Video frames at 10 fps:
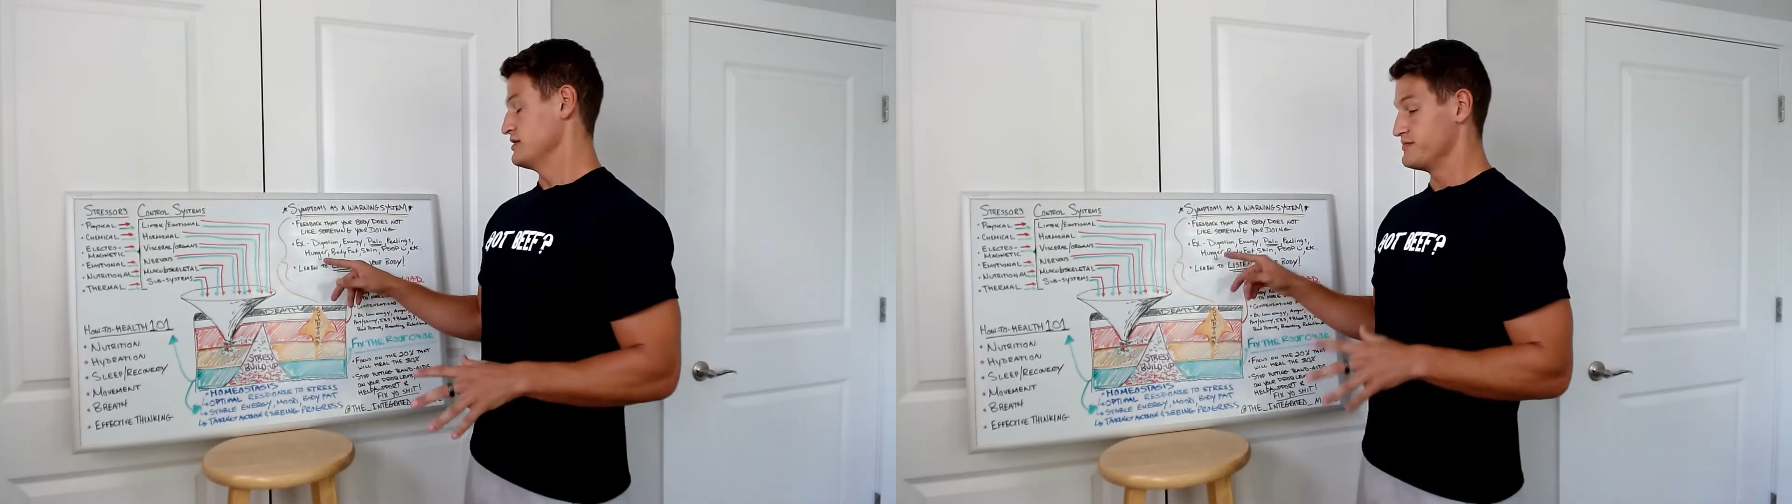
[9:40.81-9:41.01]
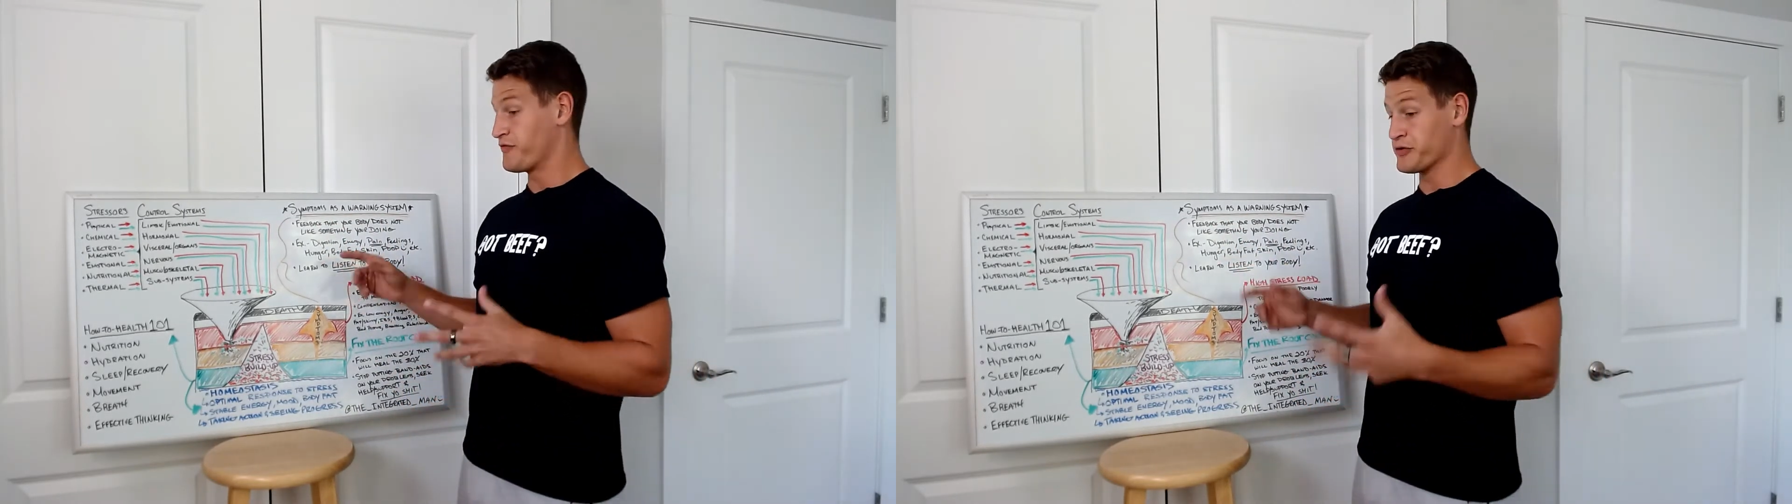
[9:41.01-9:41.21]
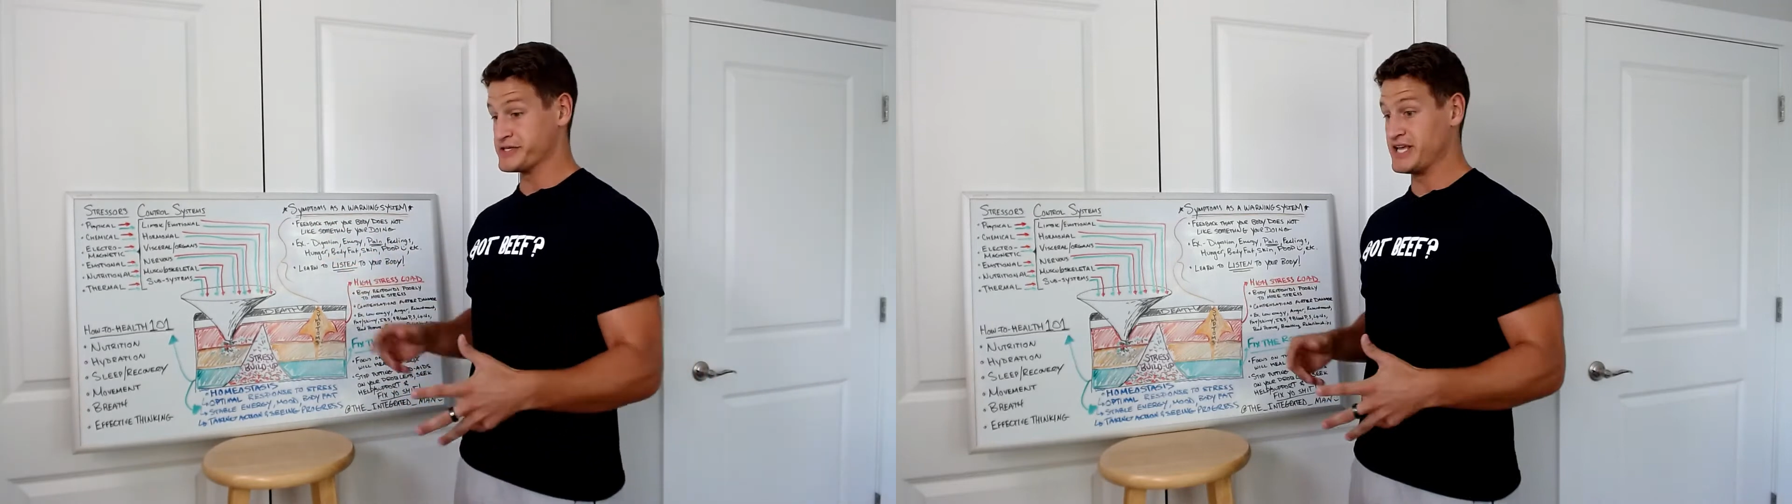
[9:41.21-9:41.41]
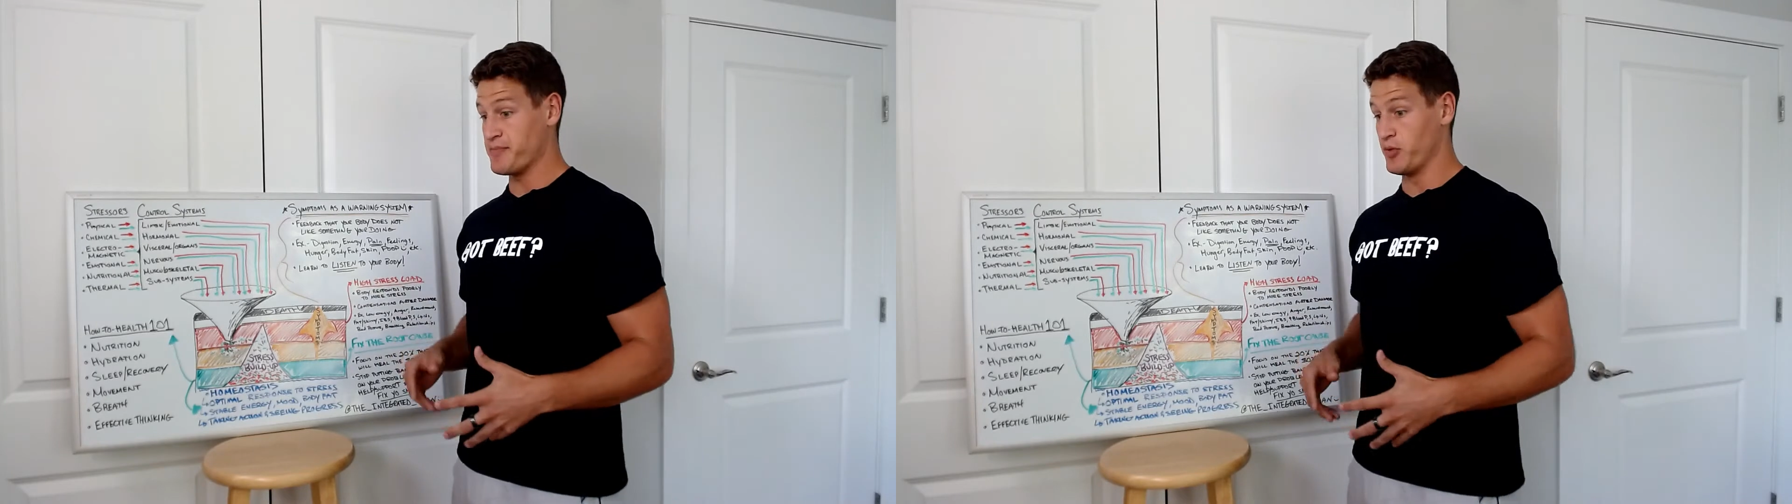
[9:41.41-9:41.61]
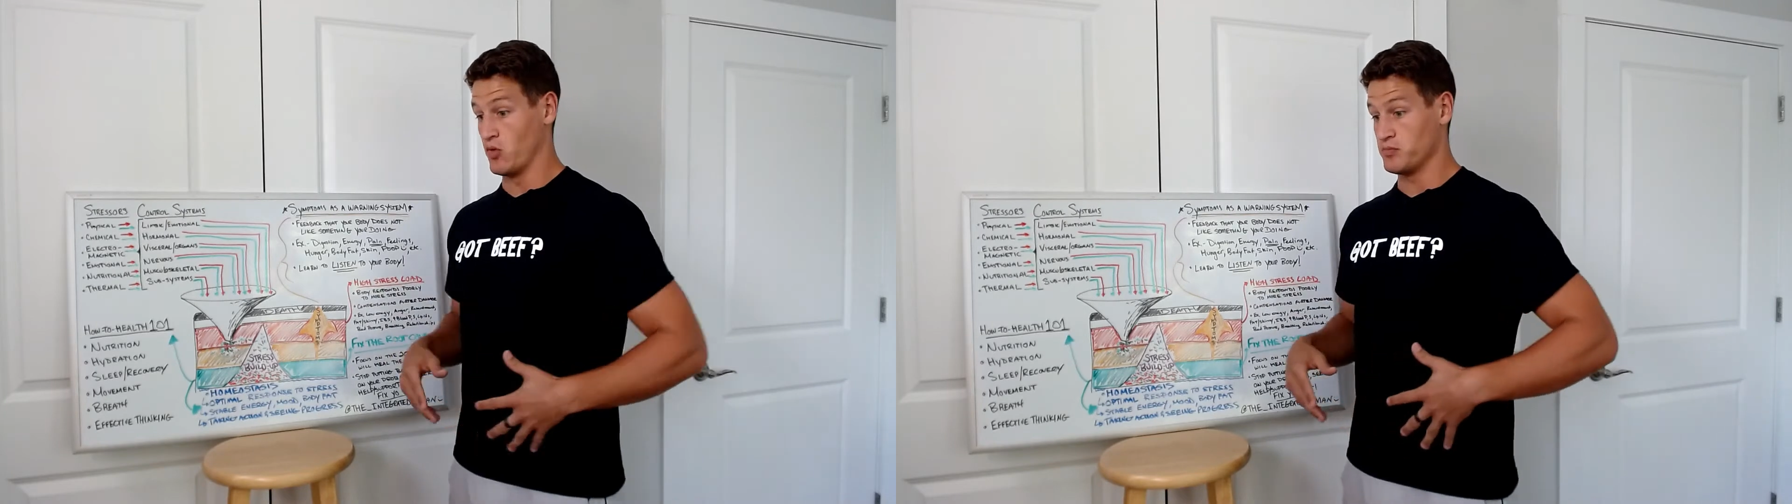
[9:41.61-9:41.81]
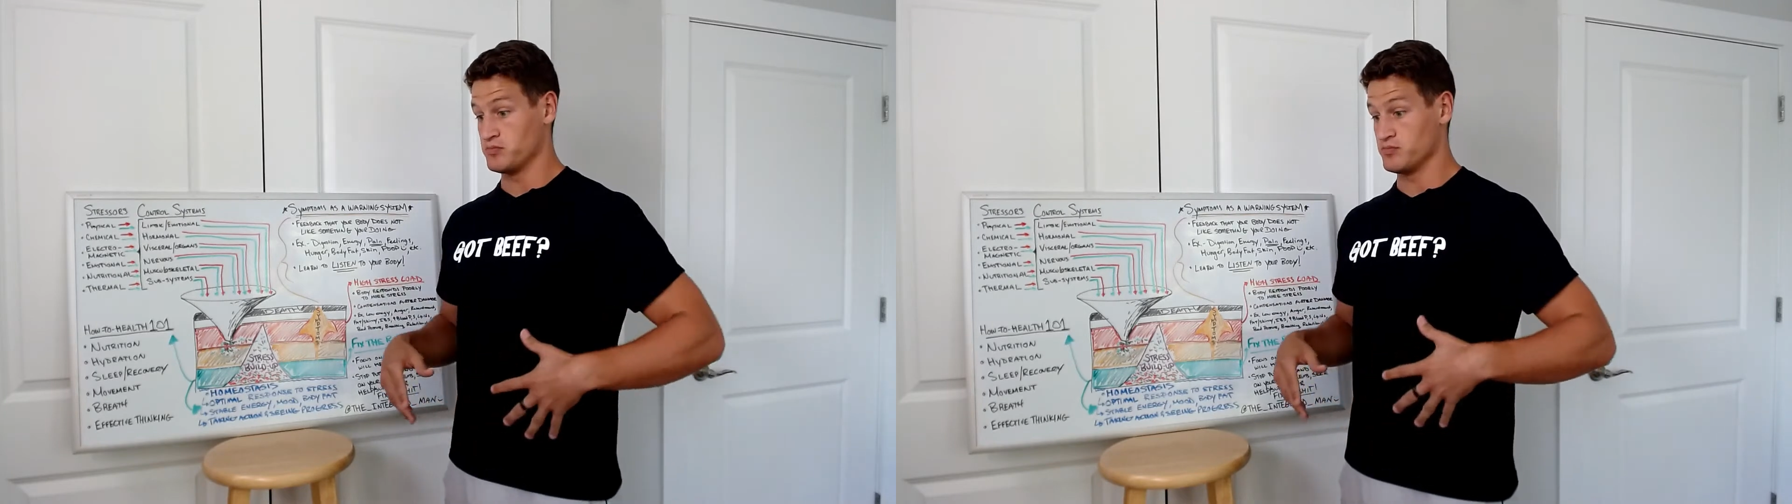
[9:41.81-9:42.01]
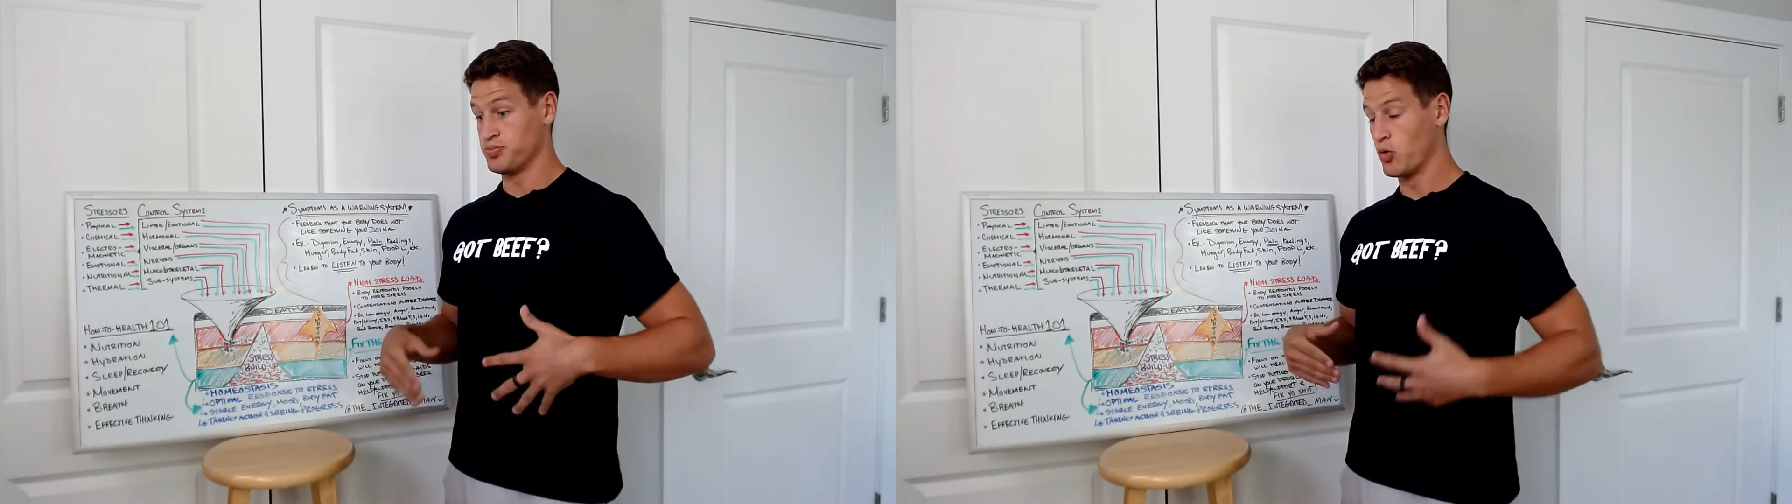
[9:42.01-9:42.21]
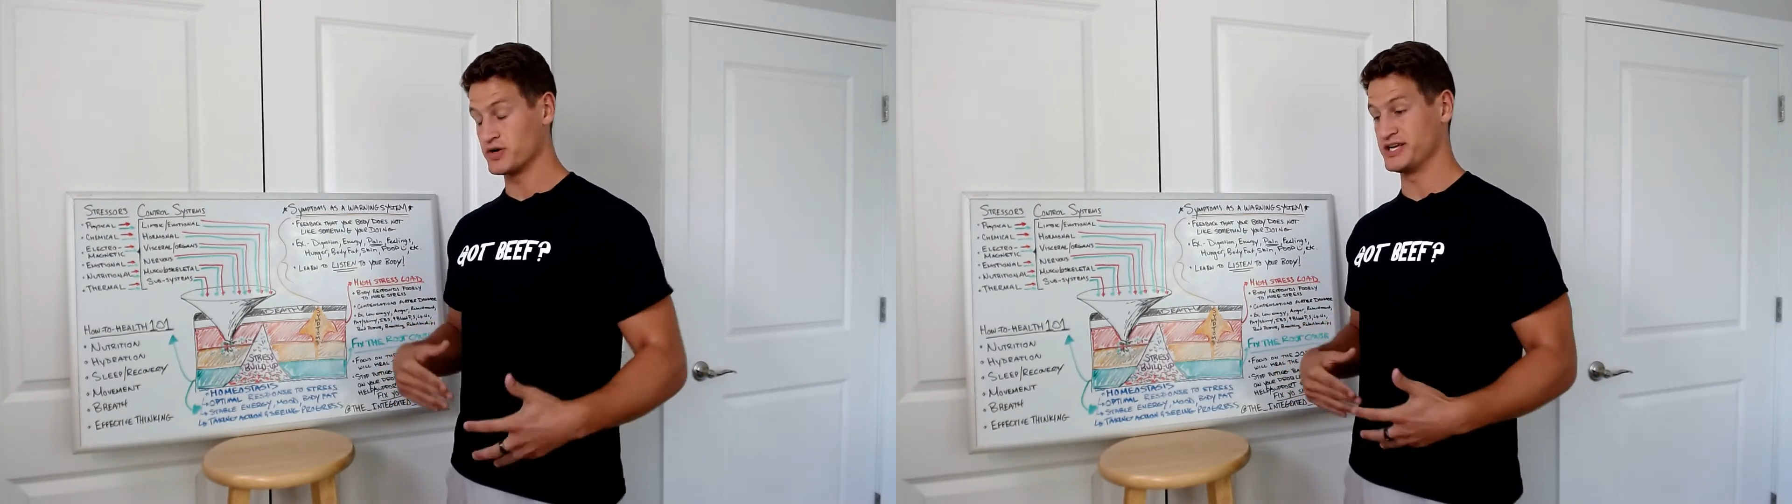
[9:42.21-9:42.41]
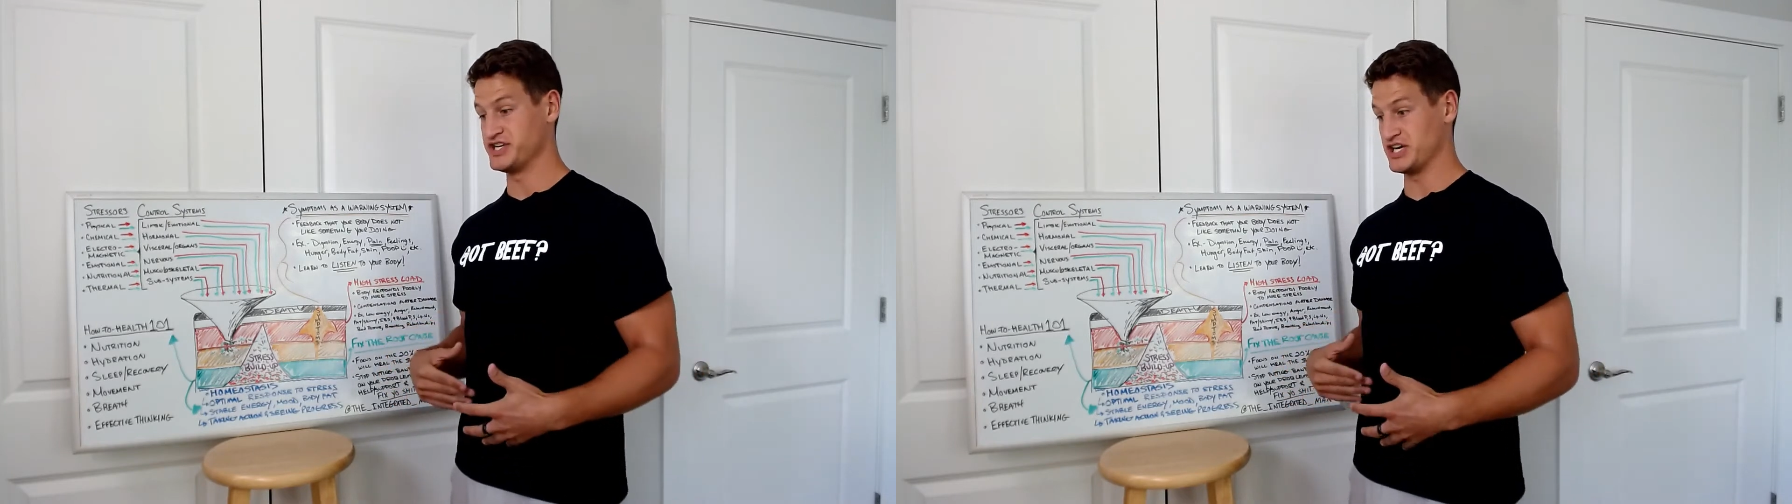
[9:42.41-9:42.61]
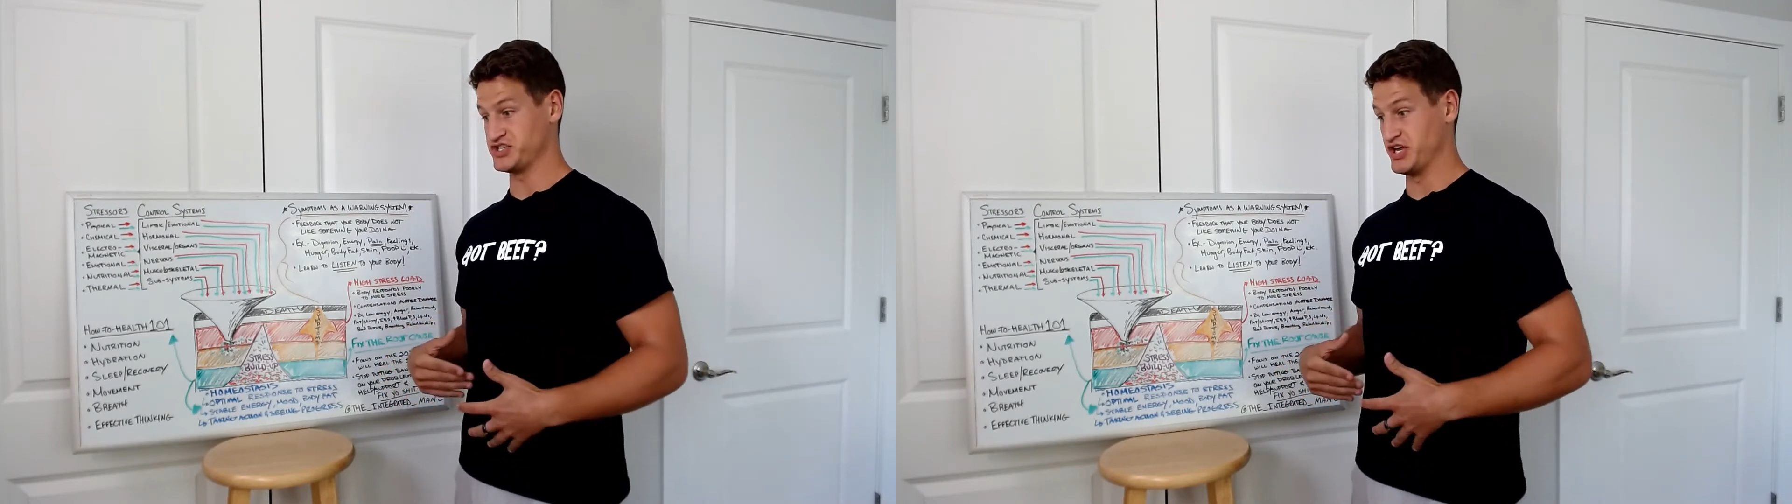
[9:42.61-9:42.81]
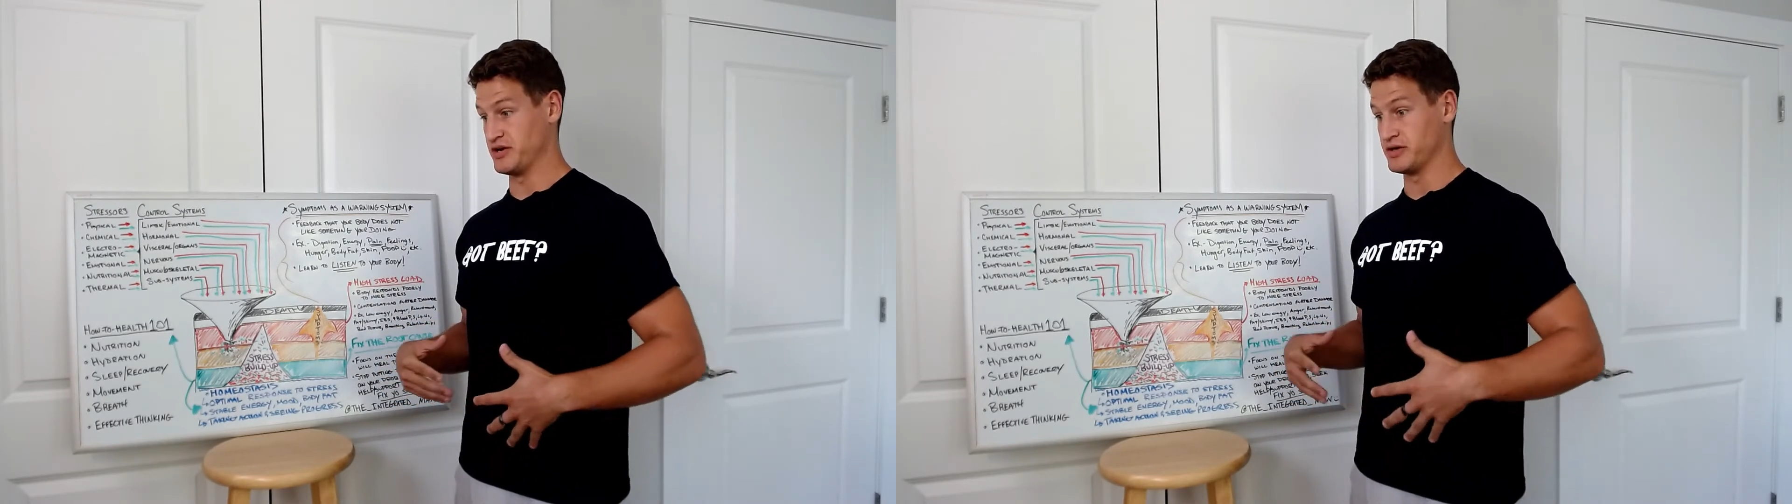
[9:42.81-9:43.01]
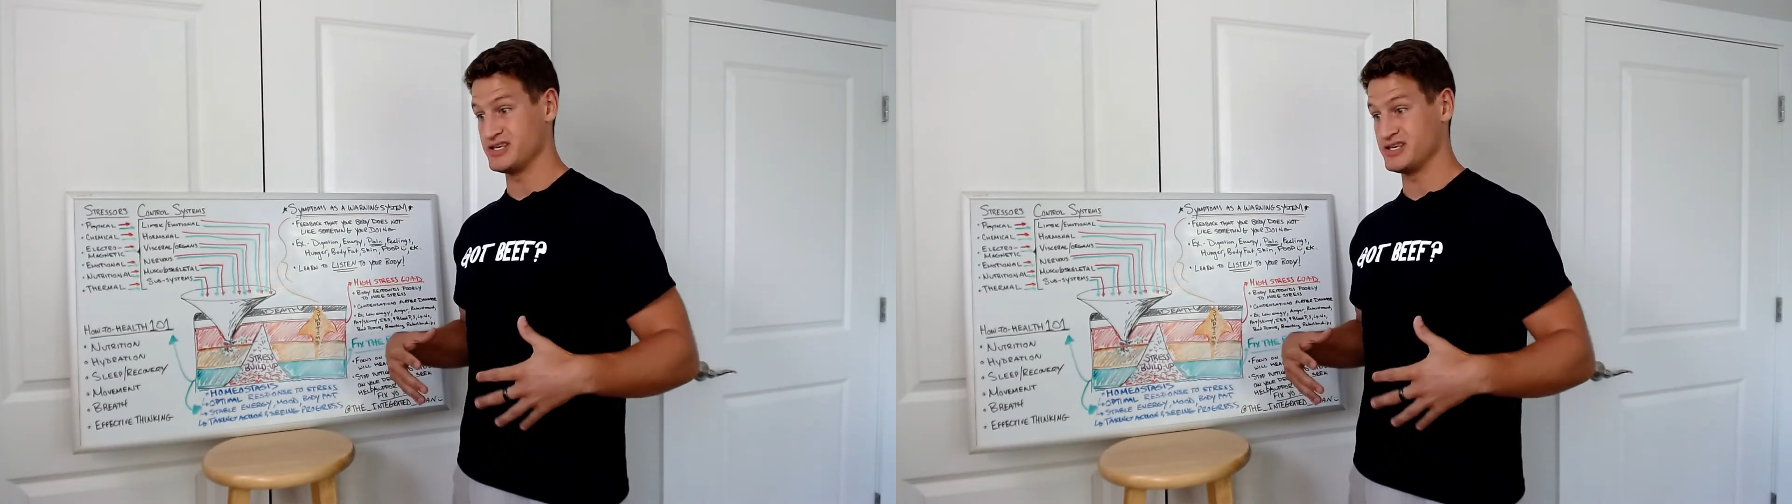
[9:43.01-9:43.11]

For example, poor digestion,